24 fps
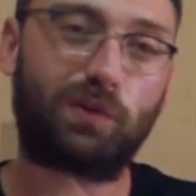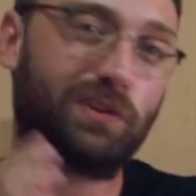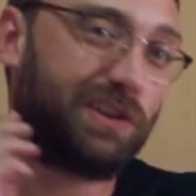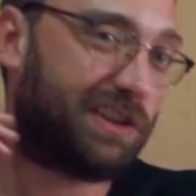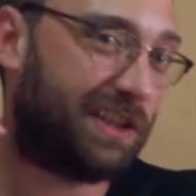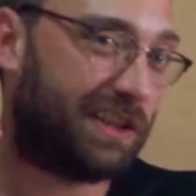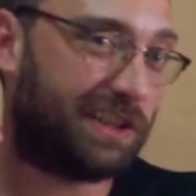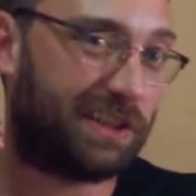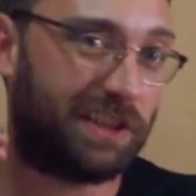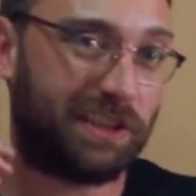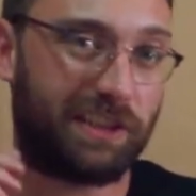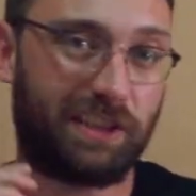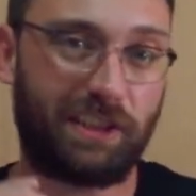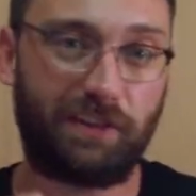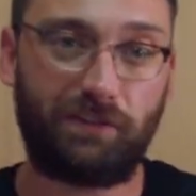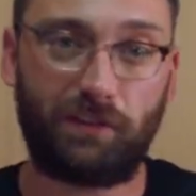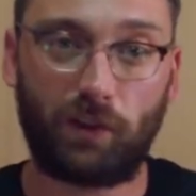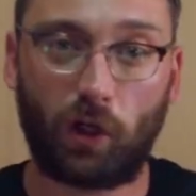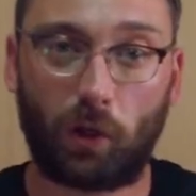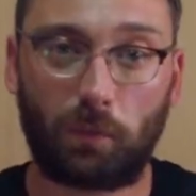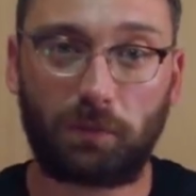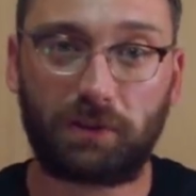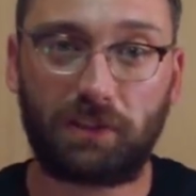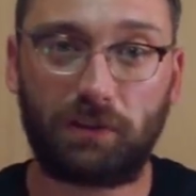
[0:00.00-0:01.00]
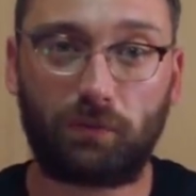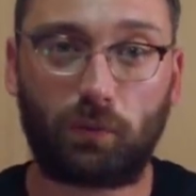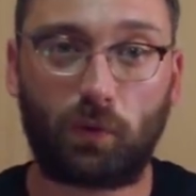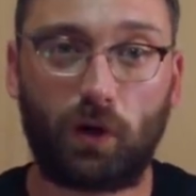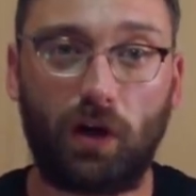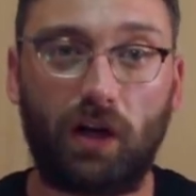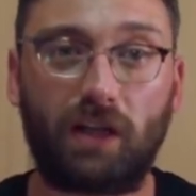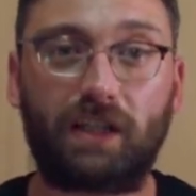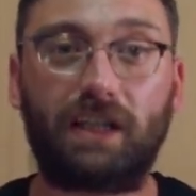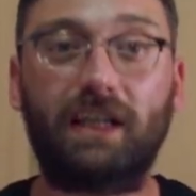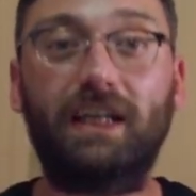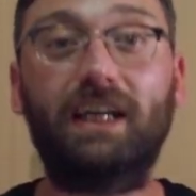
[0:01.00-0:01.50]
CCTV operative
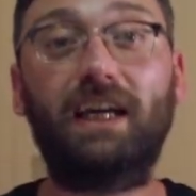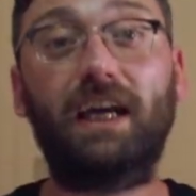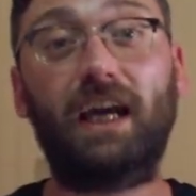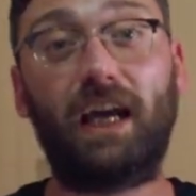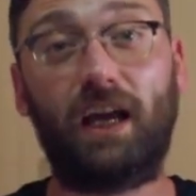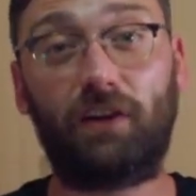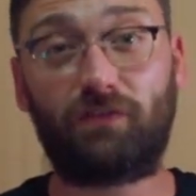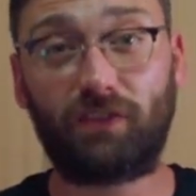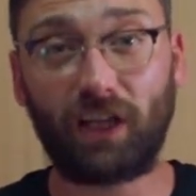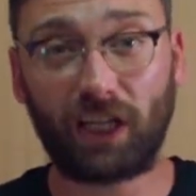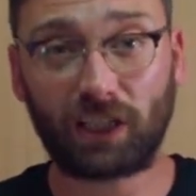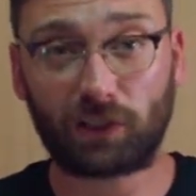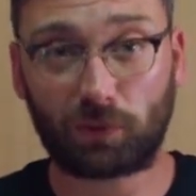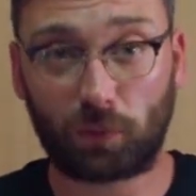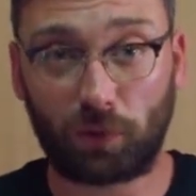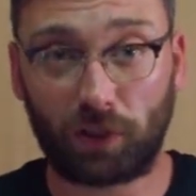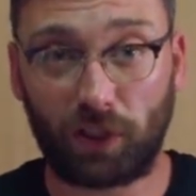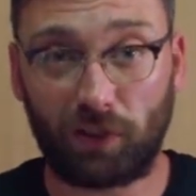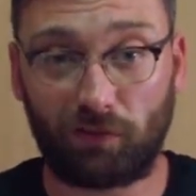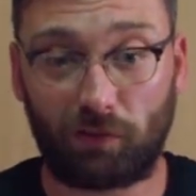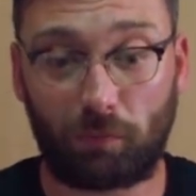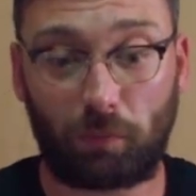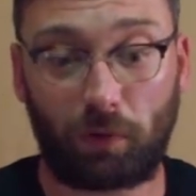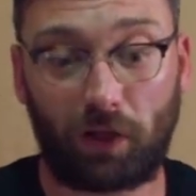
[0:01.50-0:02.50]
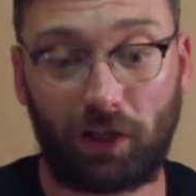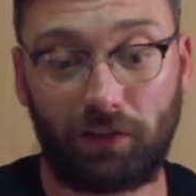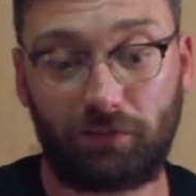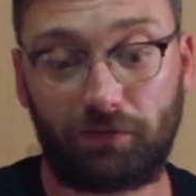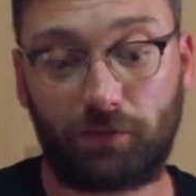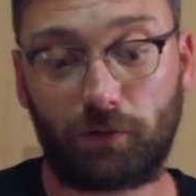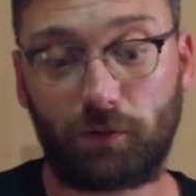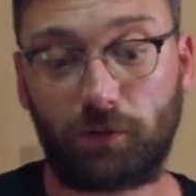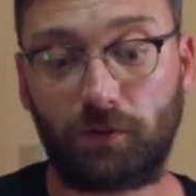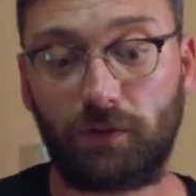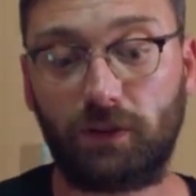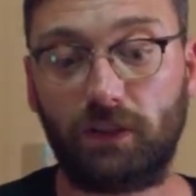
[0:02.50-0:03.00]
work if that's what you've applied
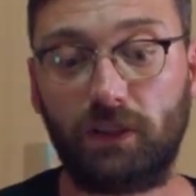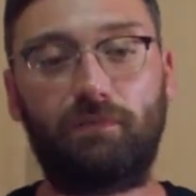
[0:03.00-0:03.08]
for.